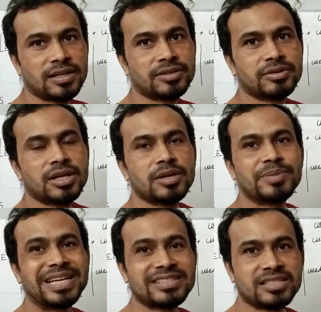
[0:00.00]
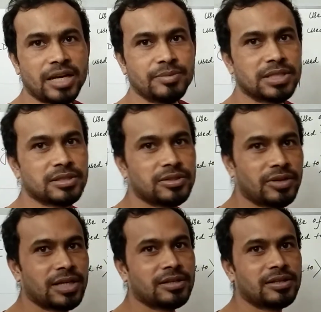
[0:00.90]
are present habit.
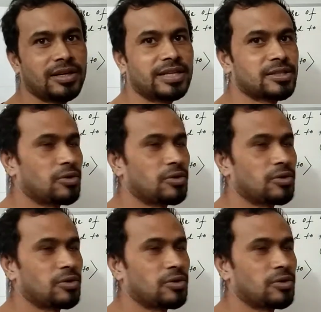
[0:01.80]
Okay, let's